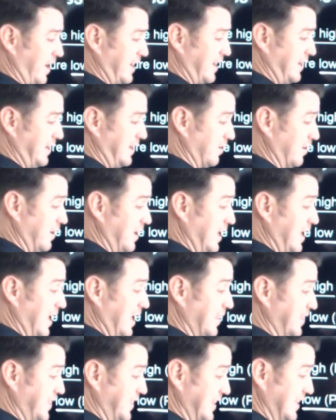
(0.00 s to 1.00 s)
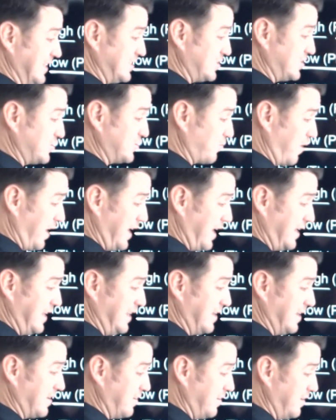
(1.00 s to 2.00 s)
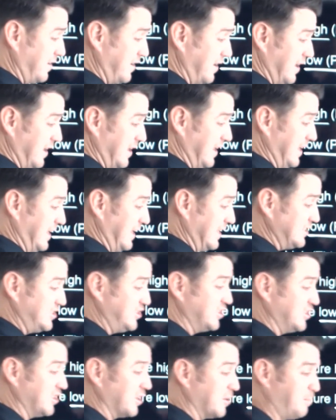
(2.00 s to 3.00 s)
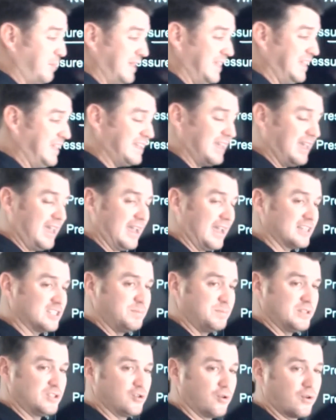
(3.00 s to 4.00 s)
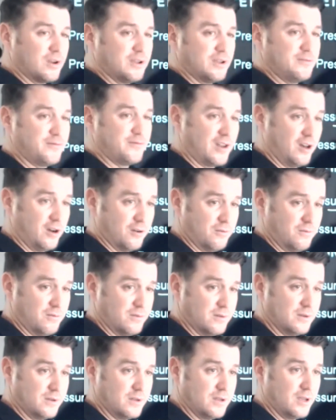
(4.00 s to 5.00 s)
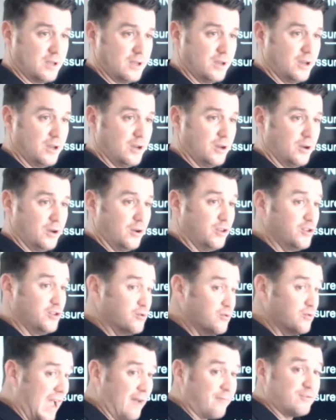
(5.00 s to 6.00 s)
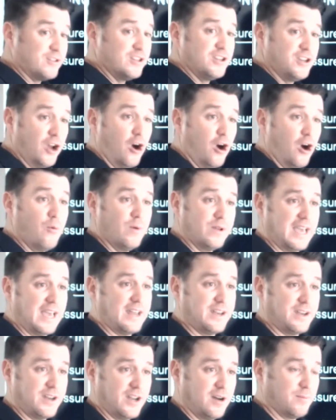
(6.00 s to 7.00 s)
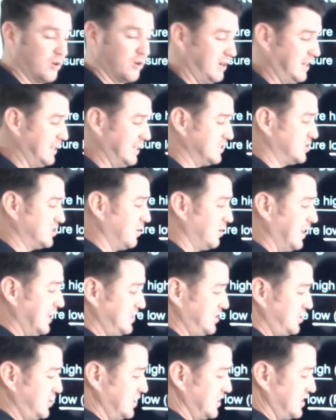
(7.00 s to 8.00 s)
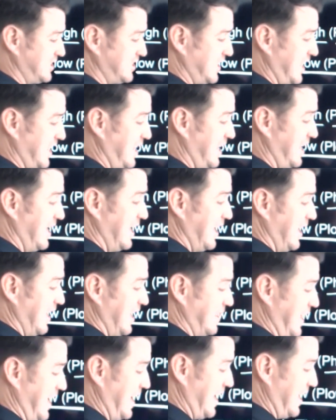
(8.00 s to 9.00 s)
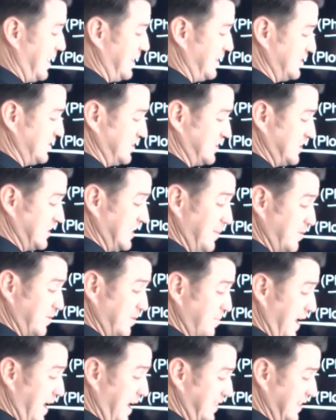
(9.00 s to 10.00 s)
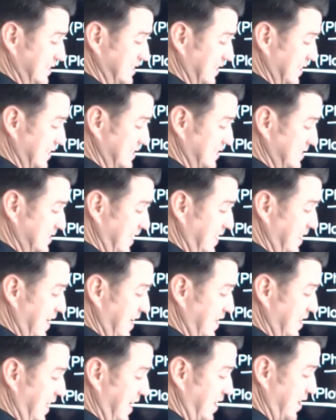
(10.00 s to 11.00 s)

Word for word: right here. This right here is your peak expiratory flow. You have to know what that number is. So let's just say that, just to keep the math easy, let's say that